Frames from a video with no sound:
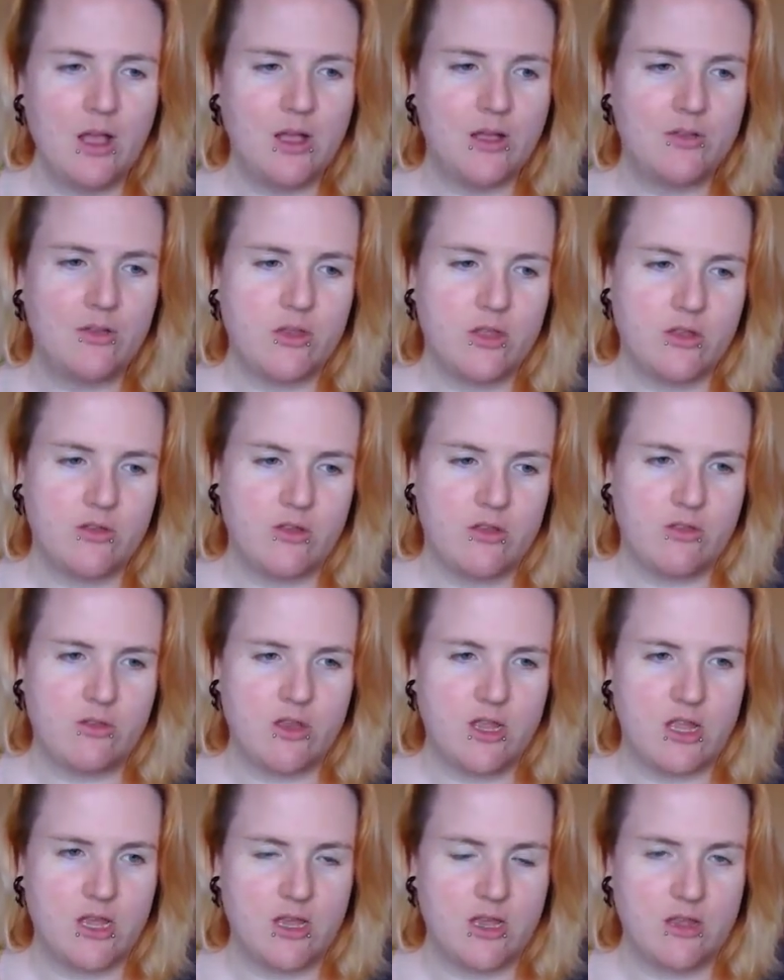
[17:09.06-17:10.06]
So this is
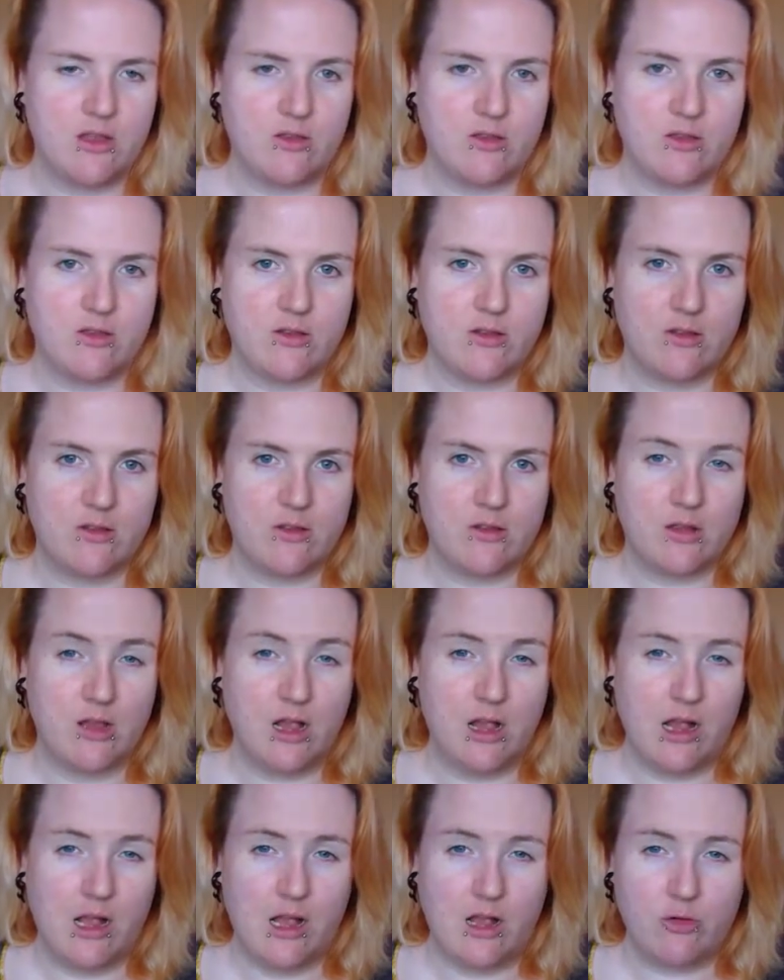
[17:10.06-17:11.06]
the
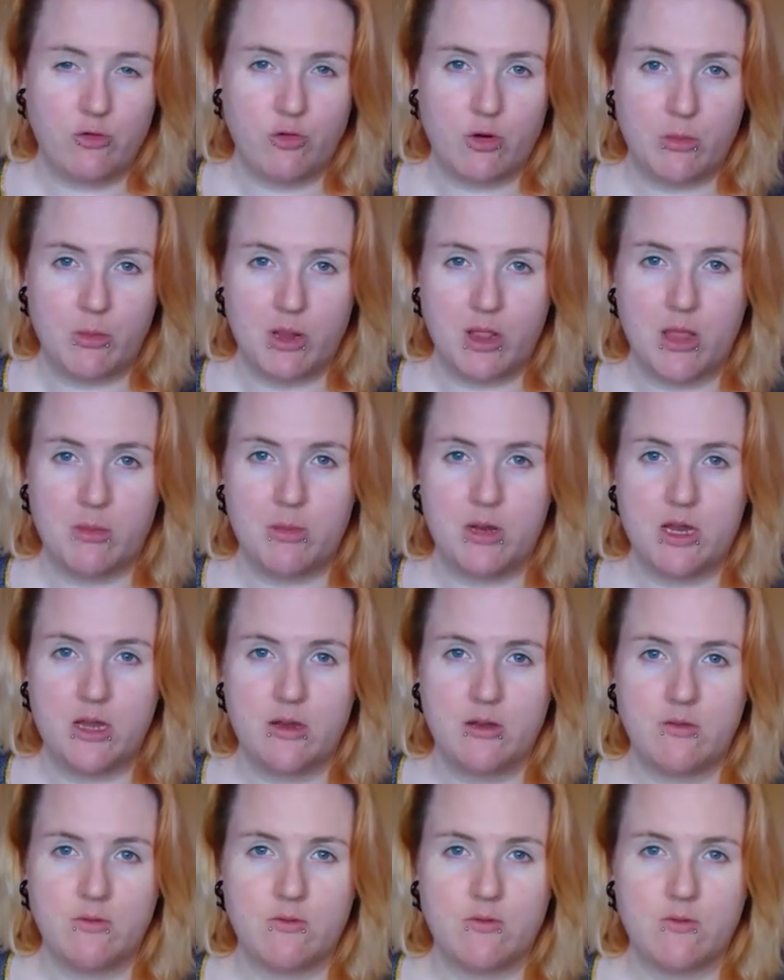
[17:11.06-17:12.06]
strawberry lemonade